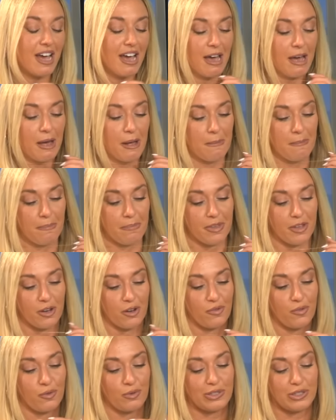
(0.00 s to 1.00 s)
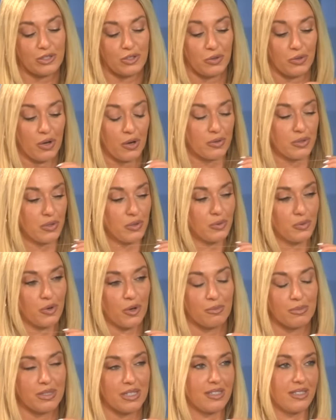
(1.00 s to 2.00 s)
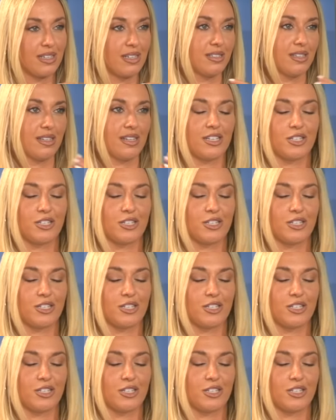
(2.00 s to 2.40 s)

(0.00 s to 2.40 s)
42 goals in all comps this season.